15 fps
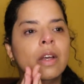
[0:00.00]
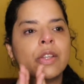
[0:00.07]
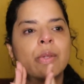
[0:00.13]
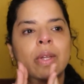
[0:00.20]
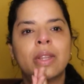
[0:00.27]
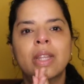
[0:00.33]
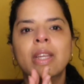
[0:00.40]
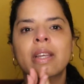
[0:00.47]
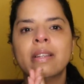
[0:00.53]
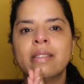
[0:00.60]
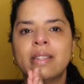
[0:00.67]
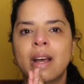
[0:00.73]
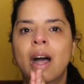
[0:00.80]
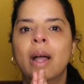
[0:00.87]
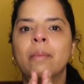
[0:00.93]
So I think it's
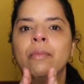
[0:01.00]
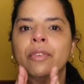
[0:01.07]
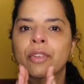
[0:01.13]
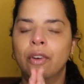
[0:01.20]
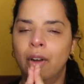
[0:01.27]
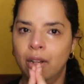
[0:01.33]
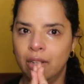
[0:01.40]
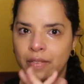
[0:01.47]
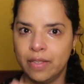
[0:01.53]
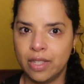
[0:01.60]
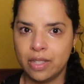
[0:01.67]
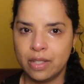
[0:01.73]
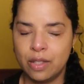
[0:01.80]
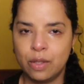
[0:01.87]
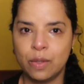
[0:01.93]
time for all of
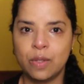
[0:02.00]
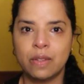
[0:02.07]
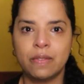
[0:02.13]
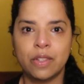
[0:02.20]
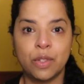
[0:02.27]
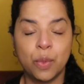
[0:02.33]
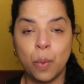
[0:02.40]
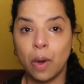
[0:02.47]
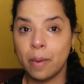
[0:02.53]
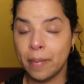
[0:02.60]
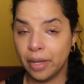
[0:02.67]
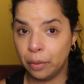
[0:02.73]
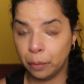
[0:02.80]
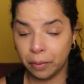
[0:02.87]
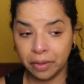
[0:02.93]
us, those of us who are
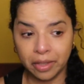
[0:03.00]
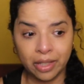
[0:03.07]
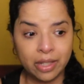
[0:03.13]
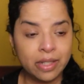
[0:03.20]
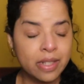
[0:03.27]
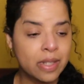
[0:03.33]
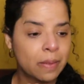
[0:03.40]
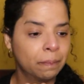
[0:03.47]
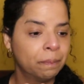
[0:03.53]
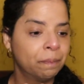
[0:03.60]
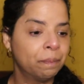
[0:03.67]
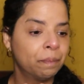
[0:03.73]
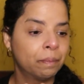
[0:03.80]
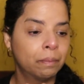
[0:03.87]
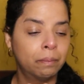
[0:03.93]
minorities,
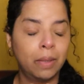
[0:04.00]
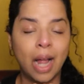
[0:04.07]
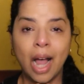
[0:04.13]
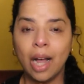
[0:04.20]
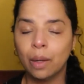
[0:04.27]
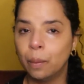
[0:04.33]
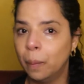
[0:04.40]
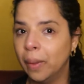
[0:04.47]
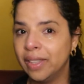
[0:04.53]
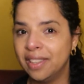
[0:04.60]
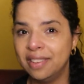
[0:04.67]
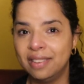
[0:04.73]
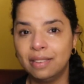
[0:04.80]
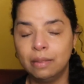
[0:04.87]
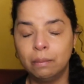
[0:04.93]
black,
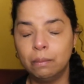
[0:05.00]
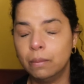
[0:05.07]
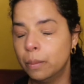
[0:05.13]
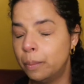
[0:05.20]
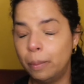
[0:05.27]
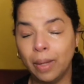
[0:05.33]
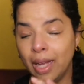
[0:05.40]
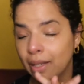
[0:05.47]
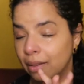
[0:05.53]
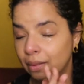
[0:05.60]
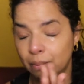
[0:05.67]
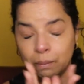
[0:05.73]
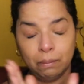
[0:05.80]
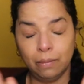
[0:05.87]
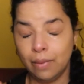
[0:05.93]
white,
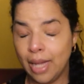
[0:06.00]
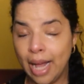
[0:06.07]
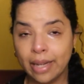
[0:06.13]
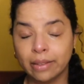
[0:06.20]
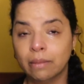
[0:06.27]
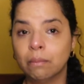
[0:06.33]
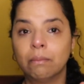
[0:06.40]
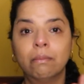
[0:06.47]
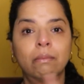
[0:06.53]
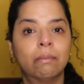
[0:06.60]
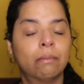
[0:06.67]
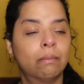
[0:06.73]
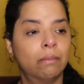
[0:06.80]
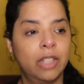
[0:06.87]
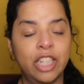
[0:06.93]
Latin,
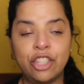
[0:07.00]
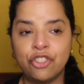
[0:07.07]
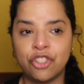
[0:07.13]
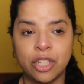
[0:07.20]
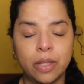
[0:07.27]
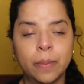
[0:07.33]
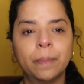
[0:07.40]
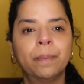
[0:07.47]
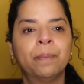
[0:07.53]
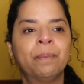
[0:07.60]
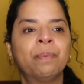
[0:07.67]
Asian